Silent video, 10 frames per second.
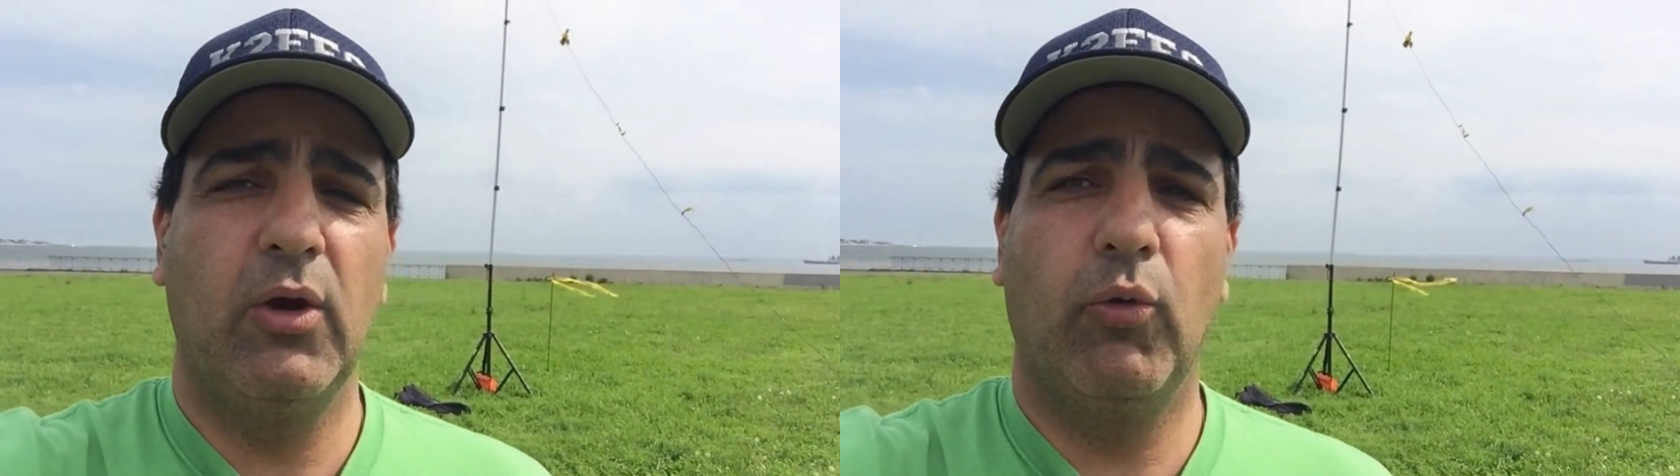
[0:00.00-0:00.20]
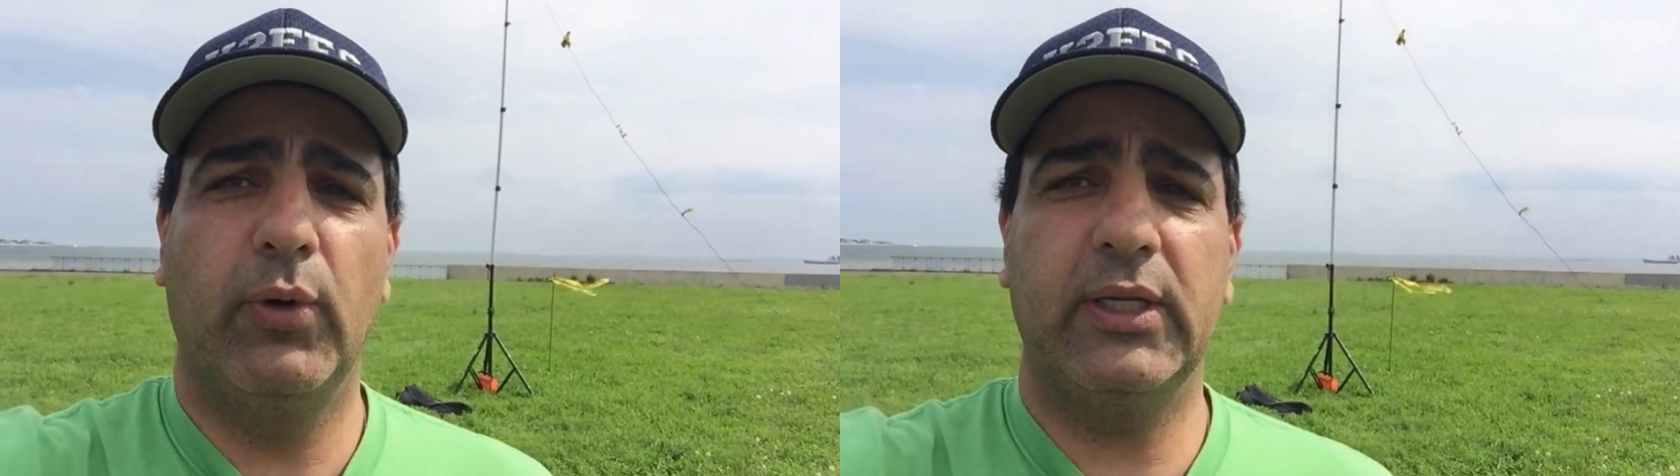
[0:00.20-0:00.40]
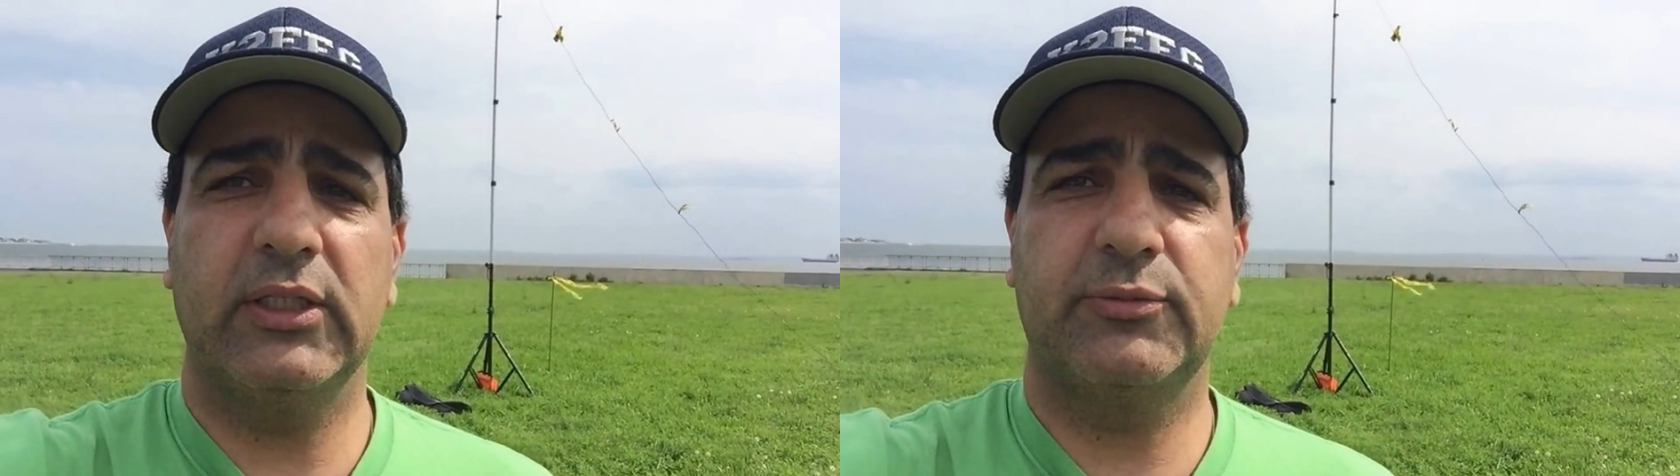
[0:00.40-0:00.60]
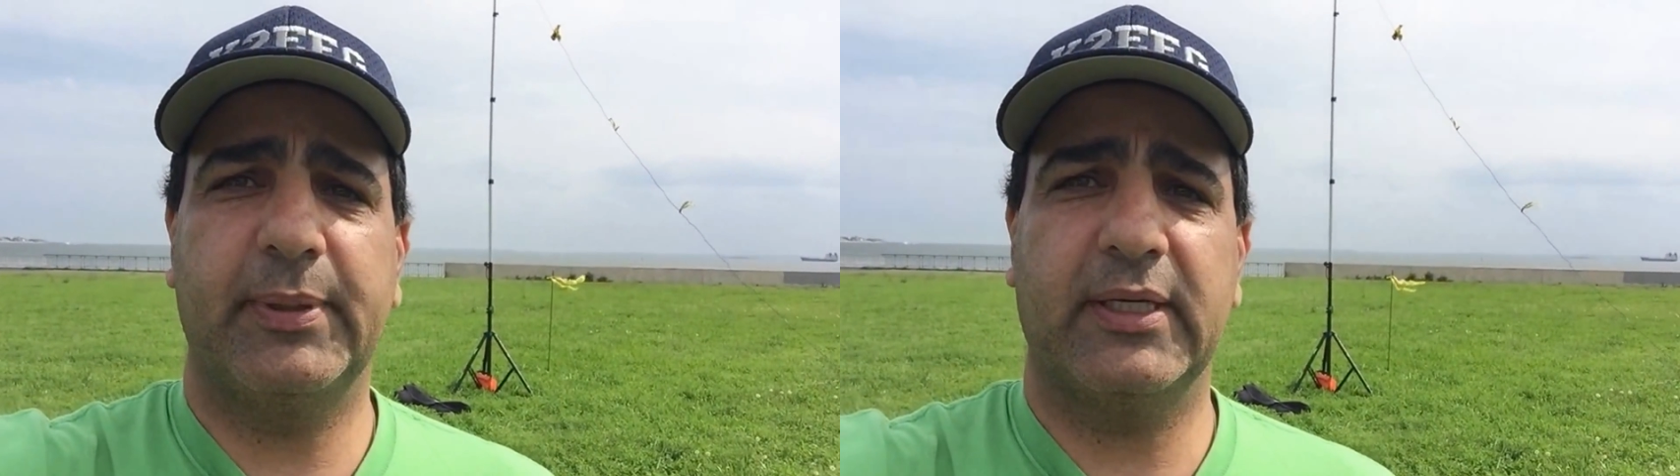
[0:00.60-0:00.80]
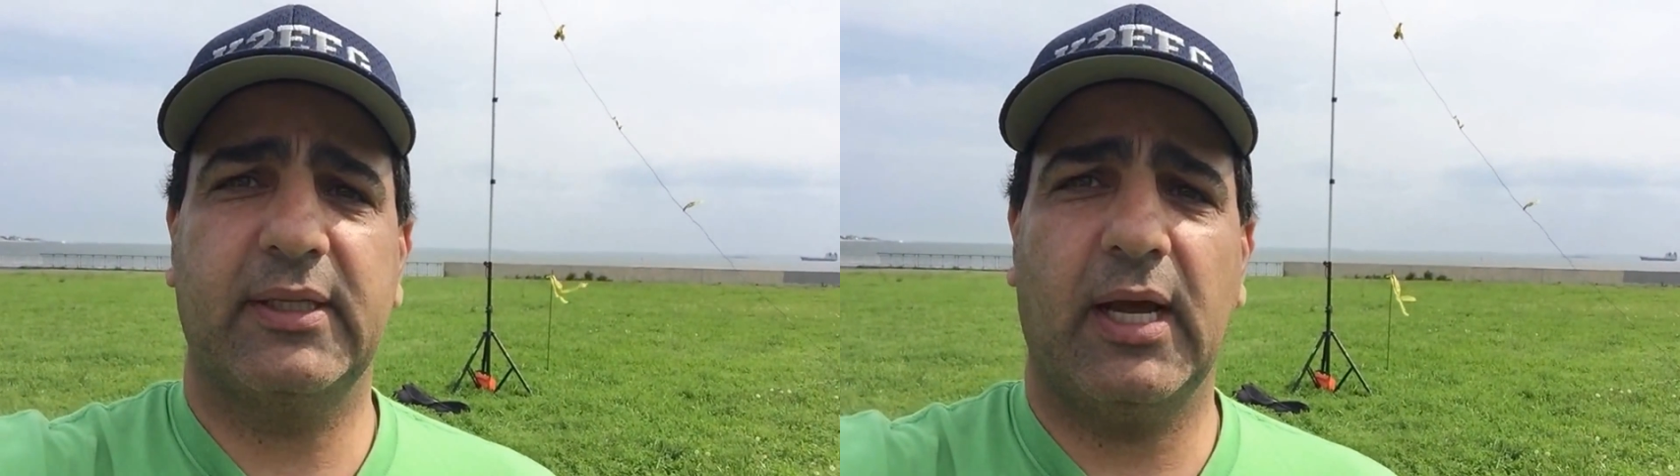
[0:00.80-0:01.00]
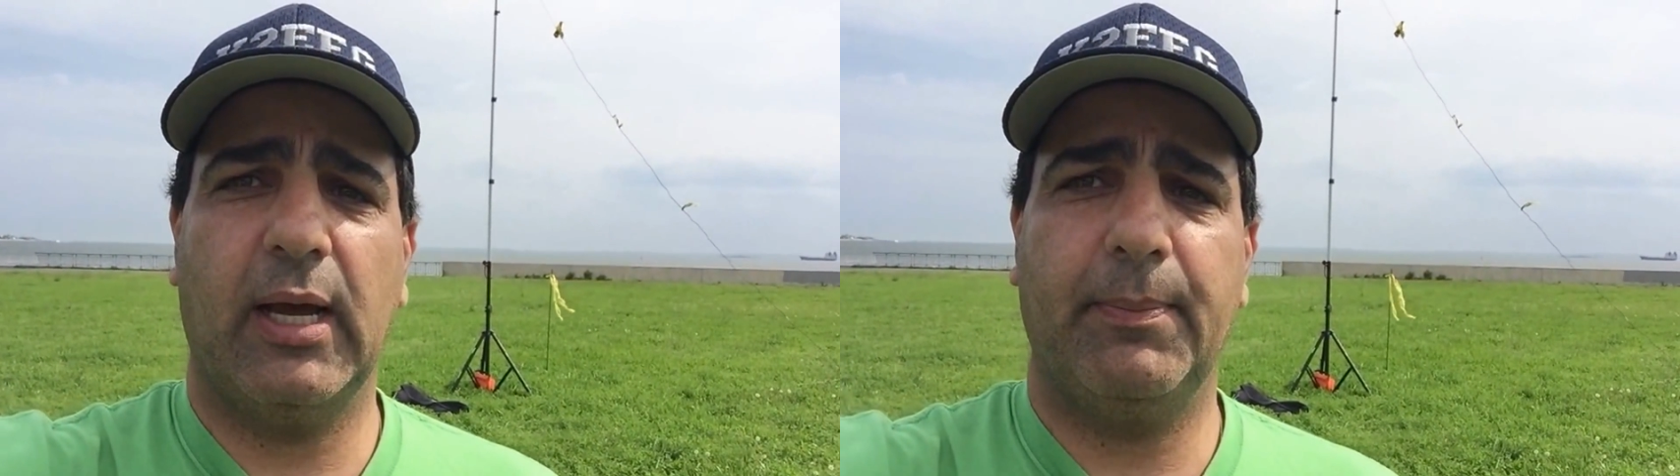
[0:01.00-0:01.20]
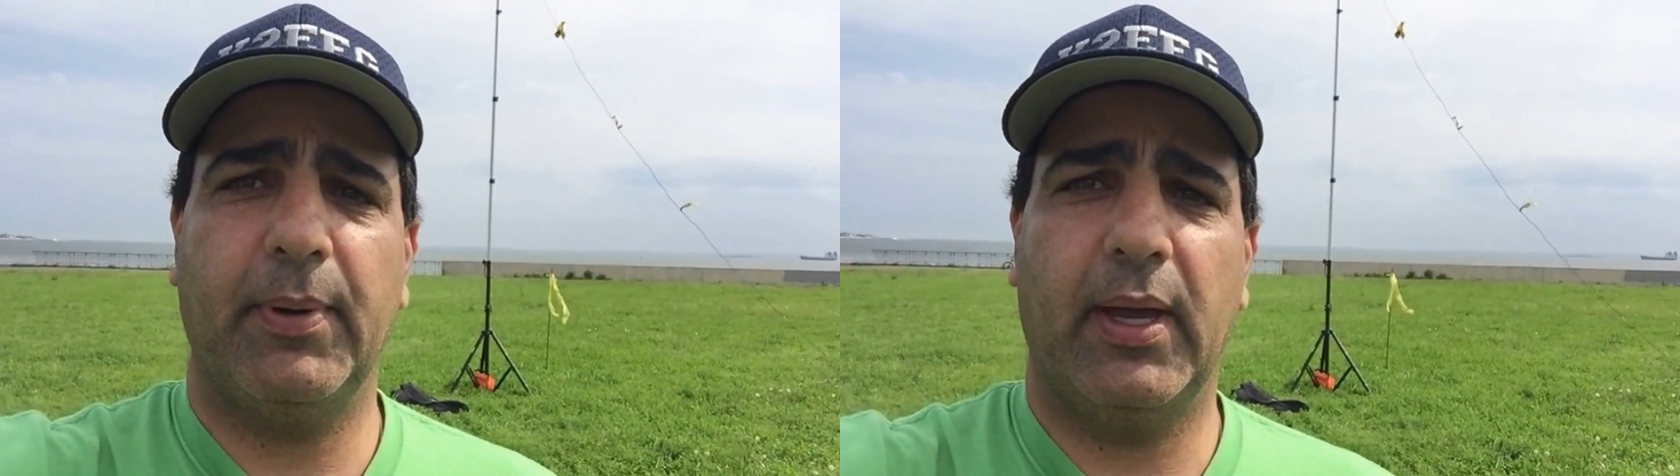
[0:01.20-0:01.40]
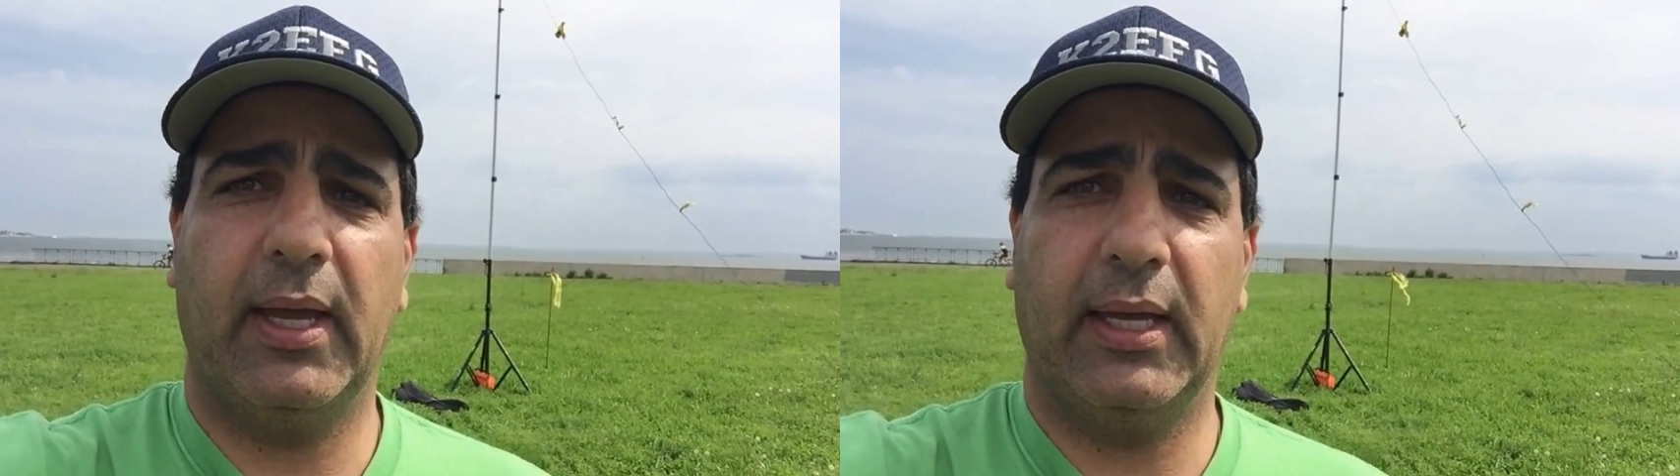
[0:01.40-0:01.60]
Wind has picked up,
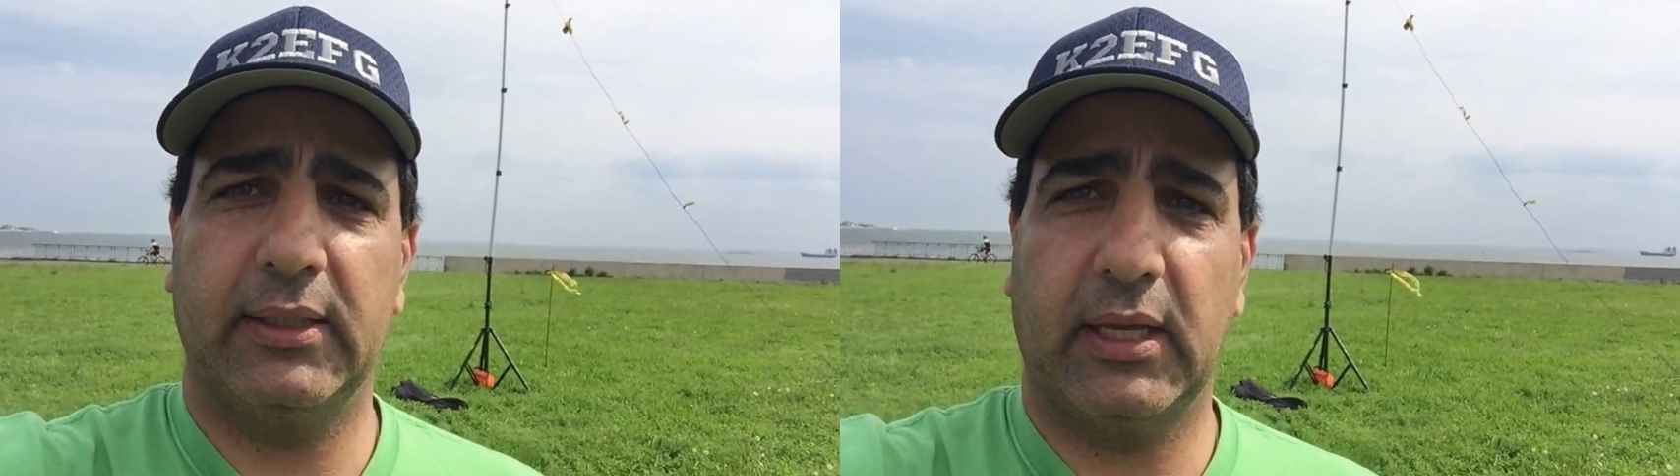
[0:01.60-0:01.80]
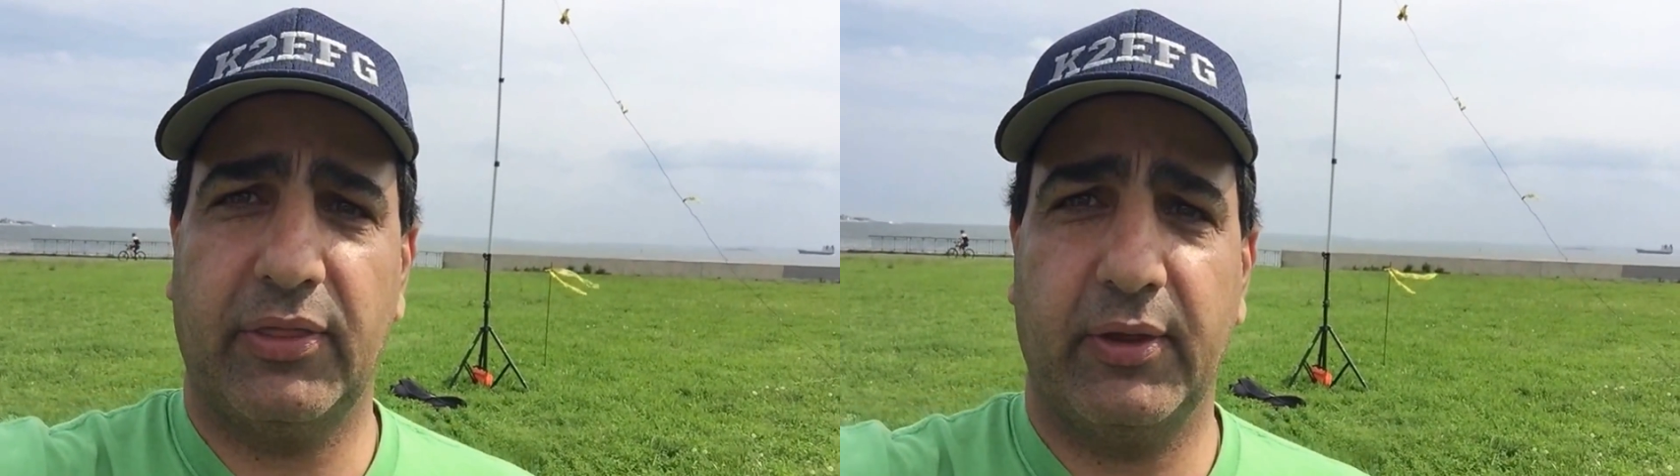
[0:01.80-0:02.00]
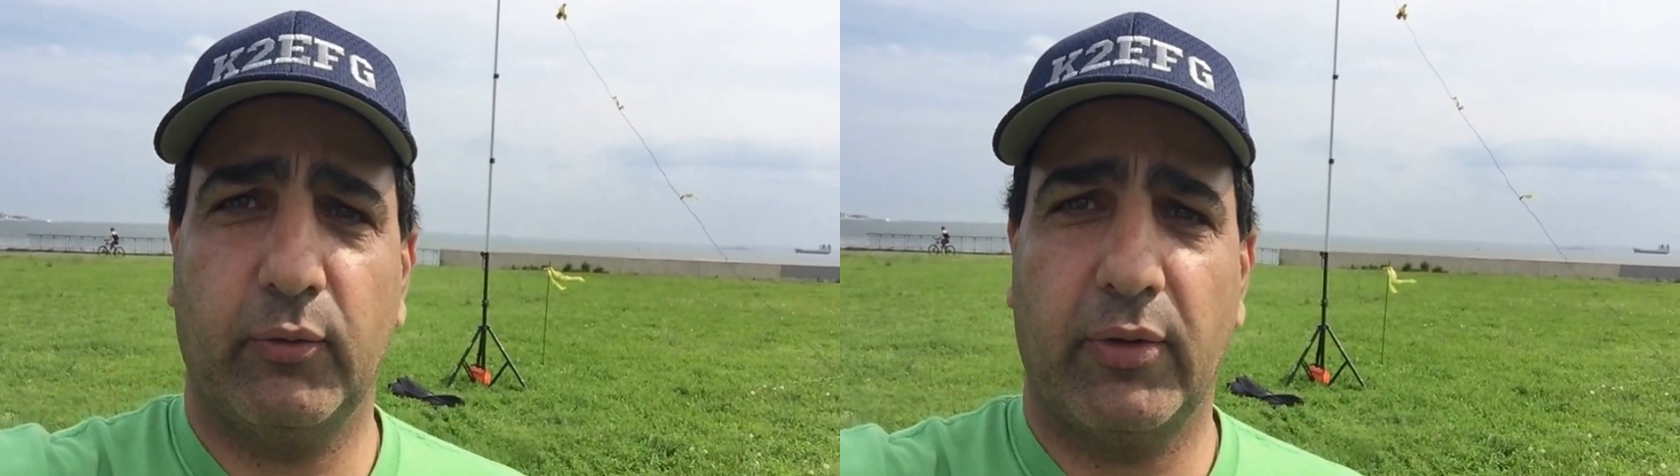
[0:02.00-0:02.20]
and I think